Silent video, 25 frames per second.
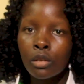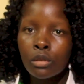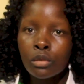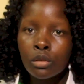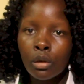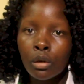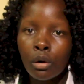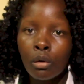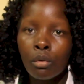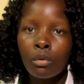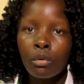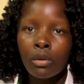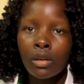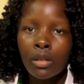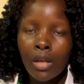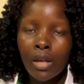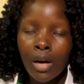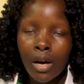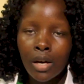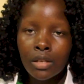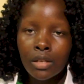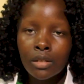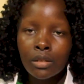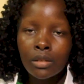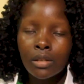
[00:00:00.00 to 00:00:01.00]
So with
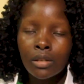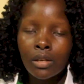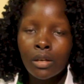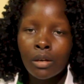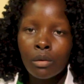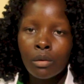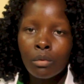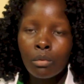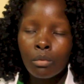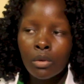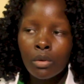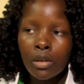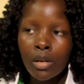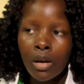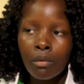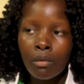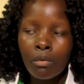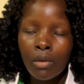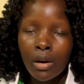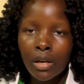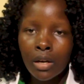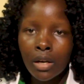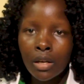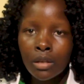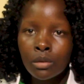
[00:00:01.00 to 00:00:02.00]
that, we
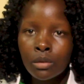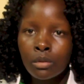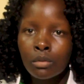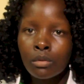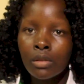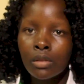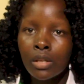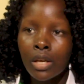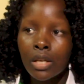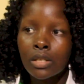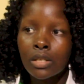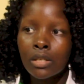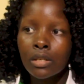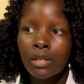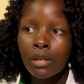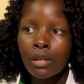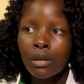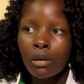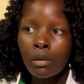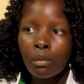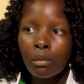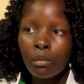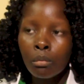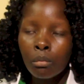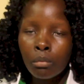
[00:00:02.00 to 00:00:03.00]
have understood that
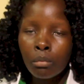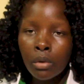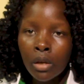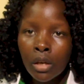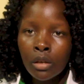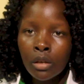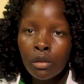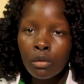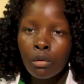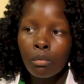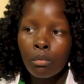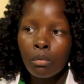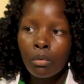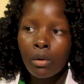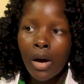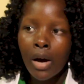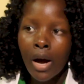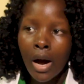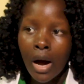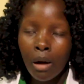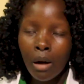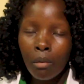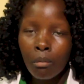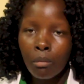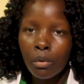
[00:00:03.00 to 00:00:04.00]
being
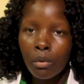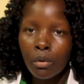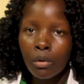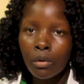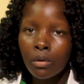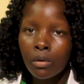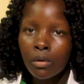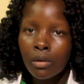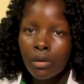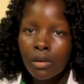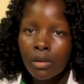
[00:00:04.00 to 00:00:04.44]
humble,